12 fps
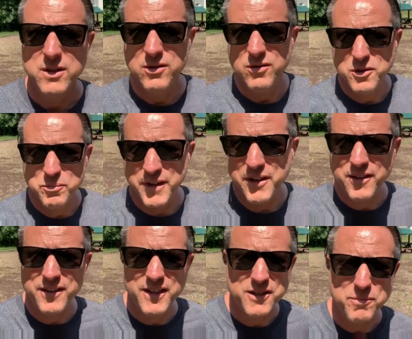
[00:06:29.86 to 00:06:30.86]
So this
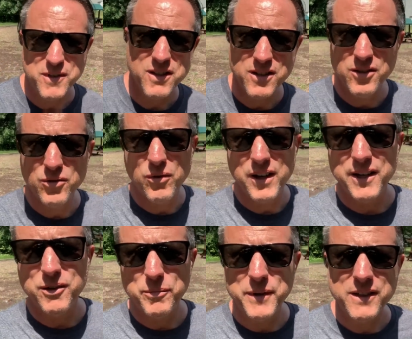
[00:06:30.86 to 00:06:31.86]
playground hasn't been done in a
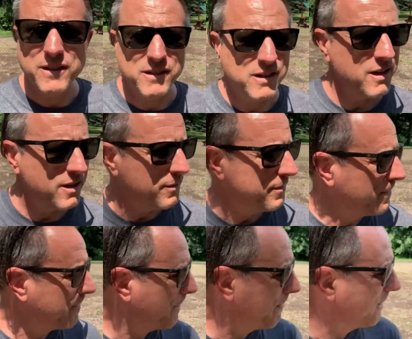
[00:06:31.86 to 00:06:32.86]
while, but um,
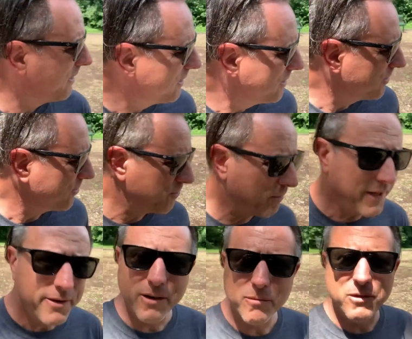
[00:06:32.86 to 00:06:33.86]
there's
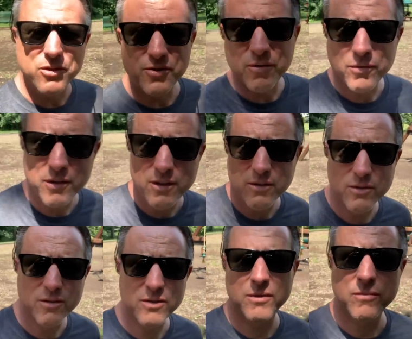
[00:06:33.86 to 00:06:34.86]
playground mulch that we
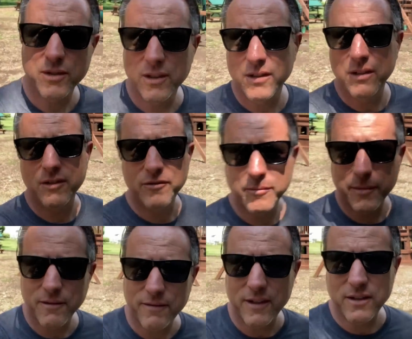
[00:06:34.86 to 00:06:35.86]
use that we can get from
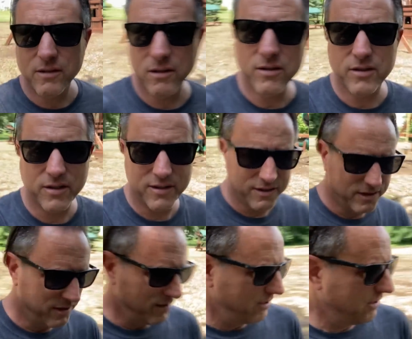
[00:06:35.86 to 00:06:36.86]
our vendors.
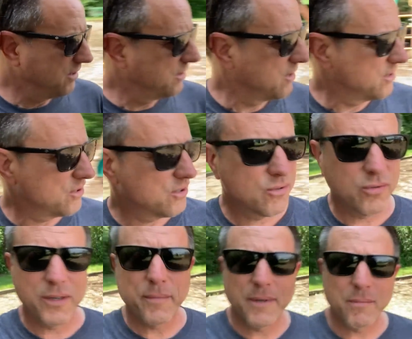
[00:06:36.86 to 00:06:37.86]
This is
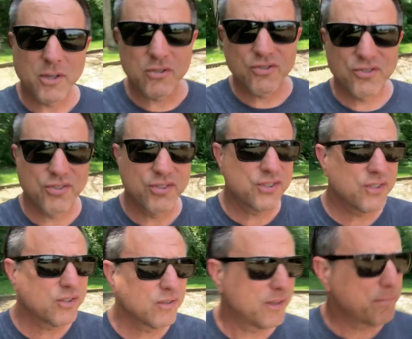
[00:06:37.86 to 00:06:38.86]
quite a bit of mulch.
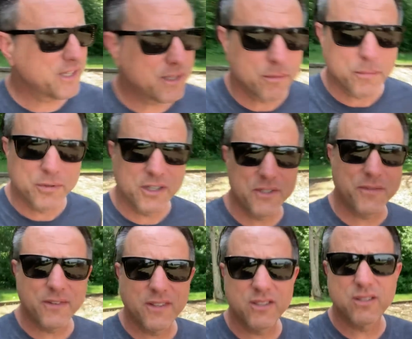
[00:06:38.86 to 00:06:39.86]
So I'm gonna get them a price
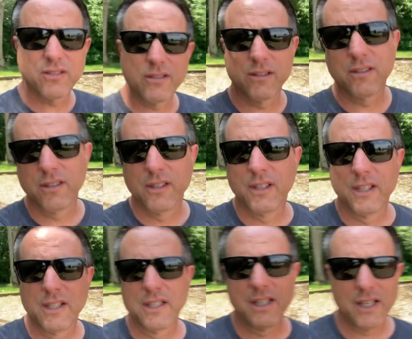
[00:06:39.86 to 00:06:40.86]
for this
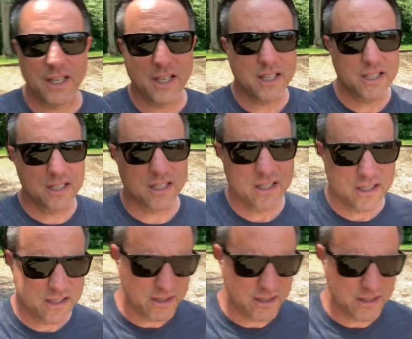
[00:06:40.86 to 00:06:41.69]
and uh,